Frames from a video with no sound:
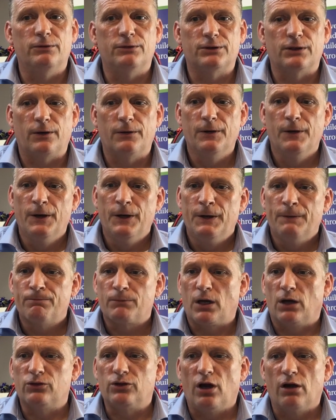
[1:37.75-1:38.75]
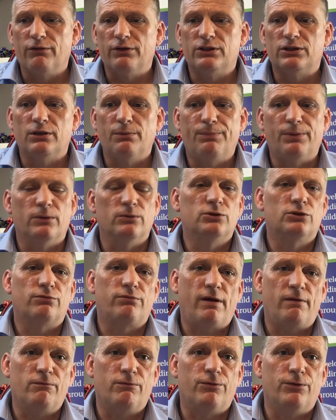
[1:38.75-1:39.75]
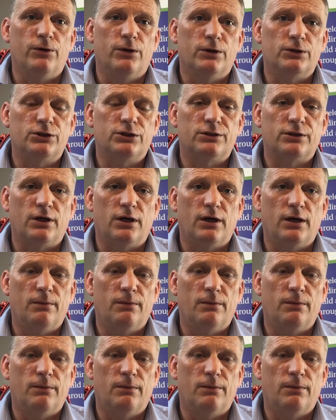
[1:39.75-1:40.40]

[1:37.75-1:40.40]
So I'll dive into the build to rent first.